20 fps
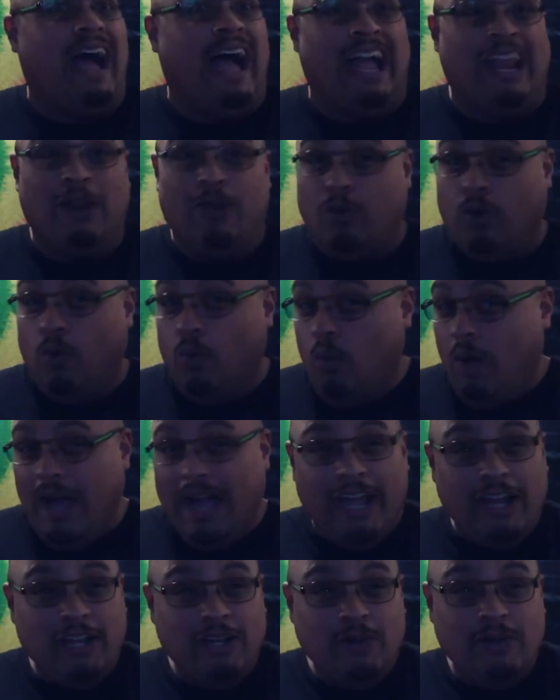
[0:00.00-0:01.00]
I don't know
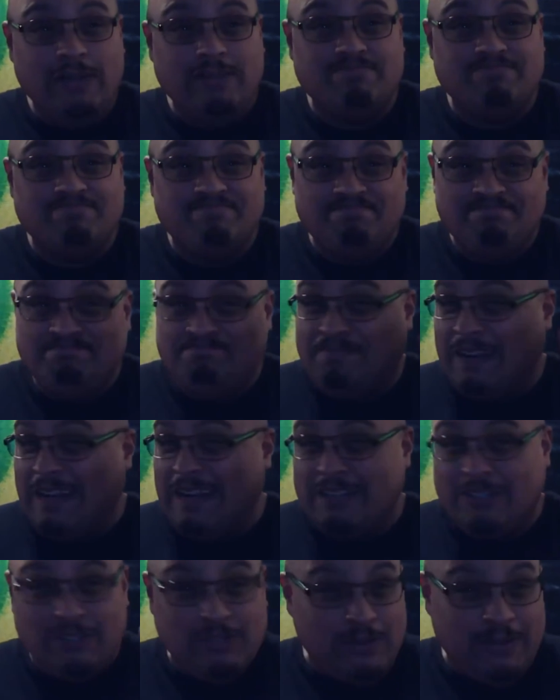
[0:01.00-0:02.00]
why I do it, but
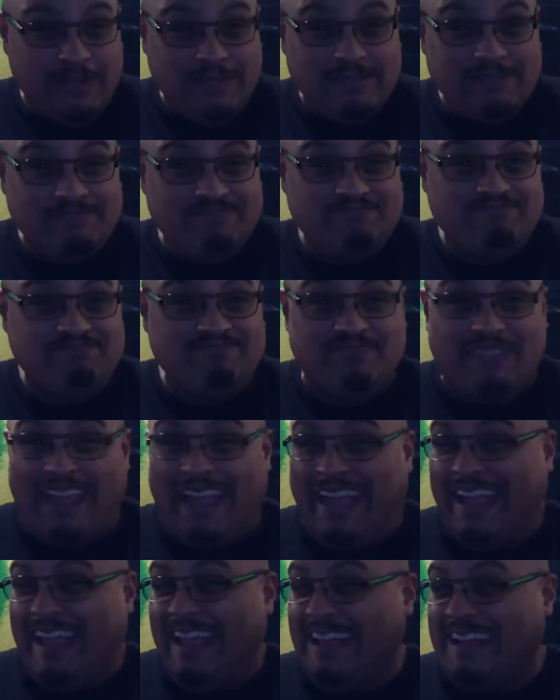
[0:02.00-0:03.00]
I do it,
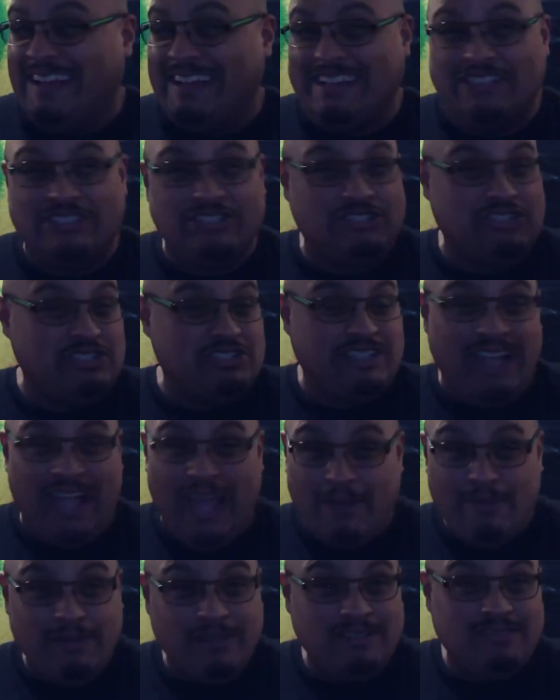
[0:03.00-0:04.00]
and it's just a
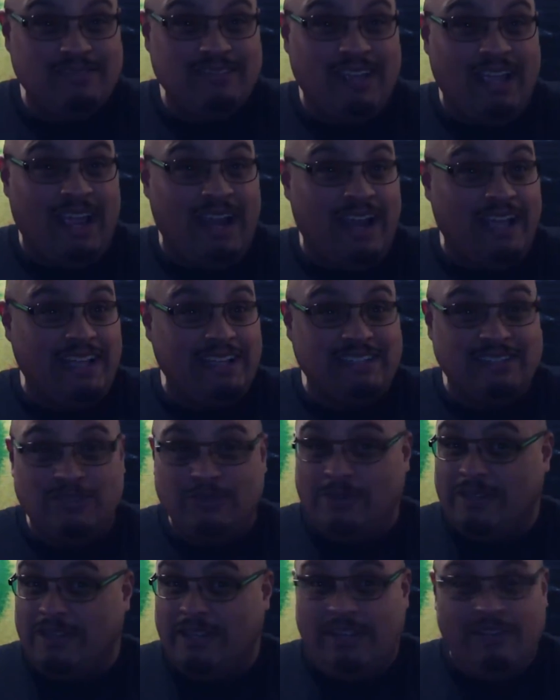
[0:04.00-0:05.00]
habit, and I
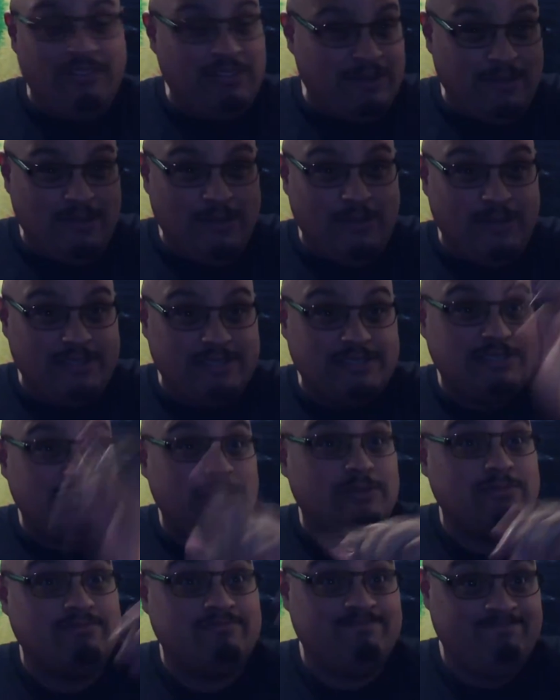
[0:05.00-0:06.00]
do it every time I do it.
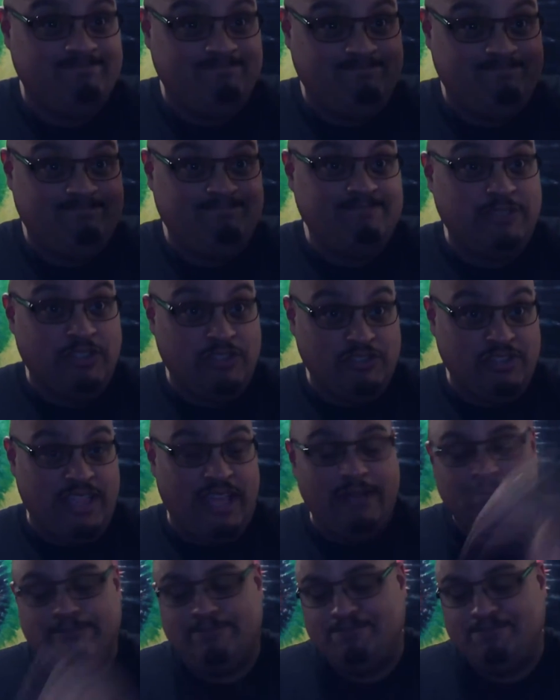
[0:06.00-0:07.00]
So there's that.